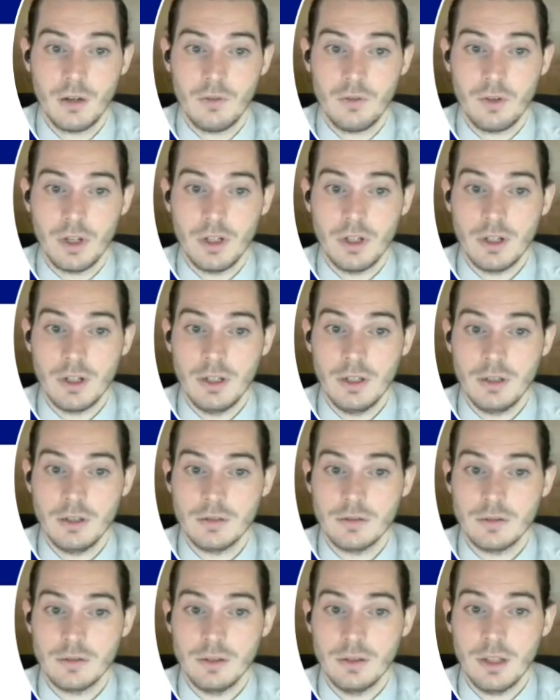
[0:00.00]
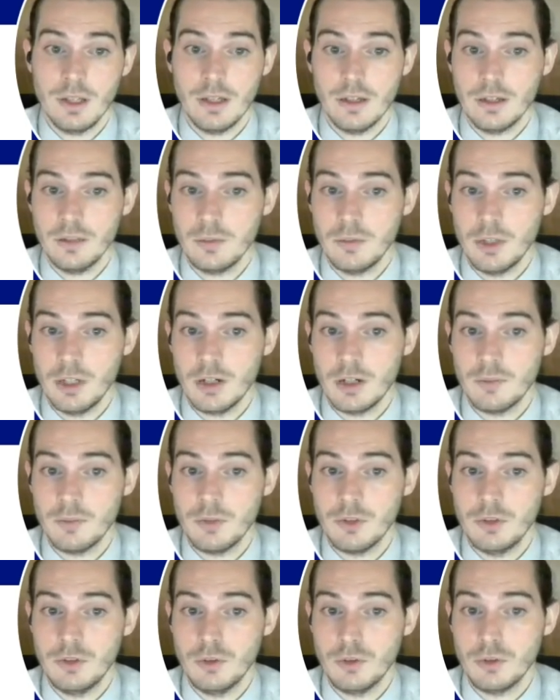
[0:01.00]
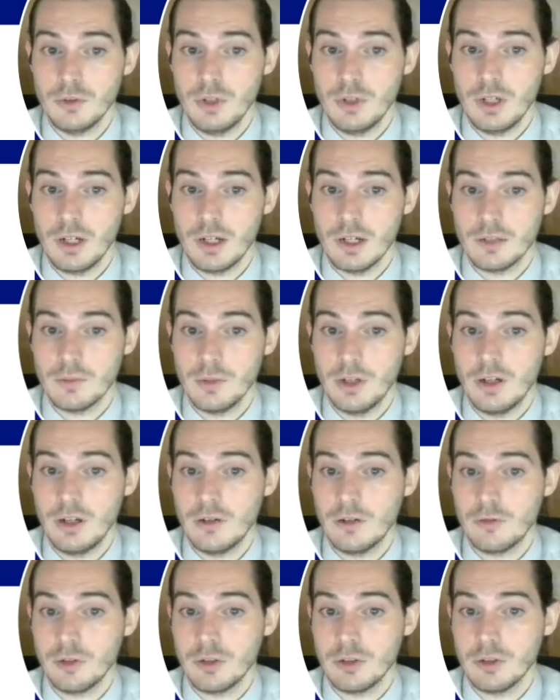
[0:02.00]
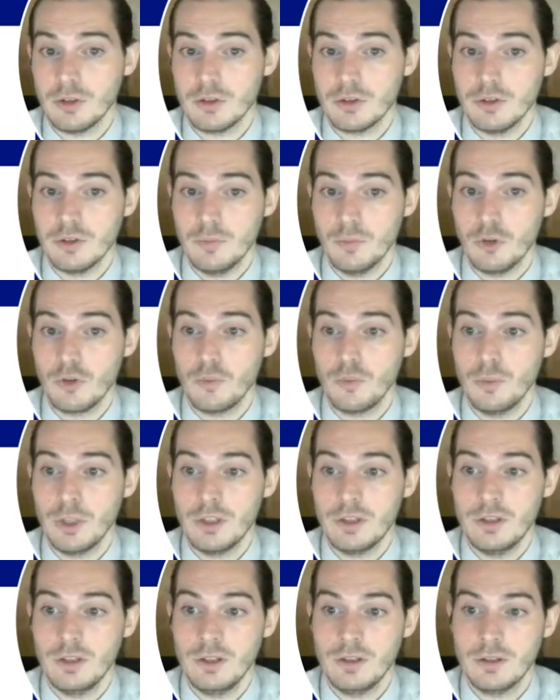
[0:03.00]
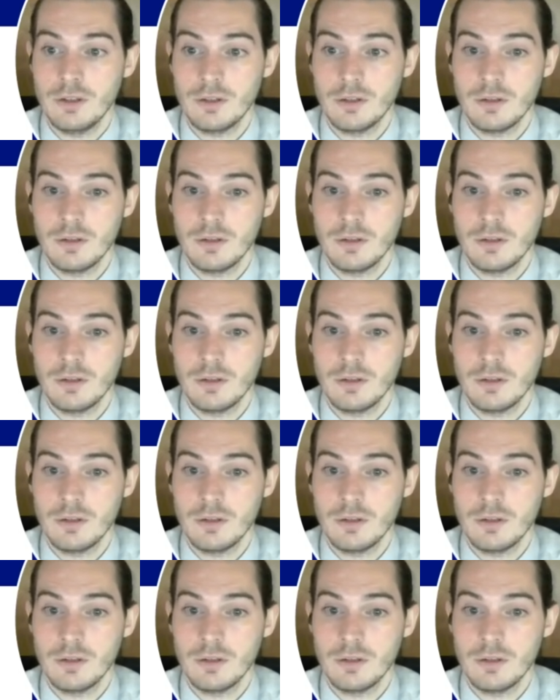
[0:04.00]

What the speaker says: Finally, the SVM usually has better results in both metrics,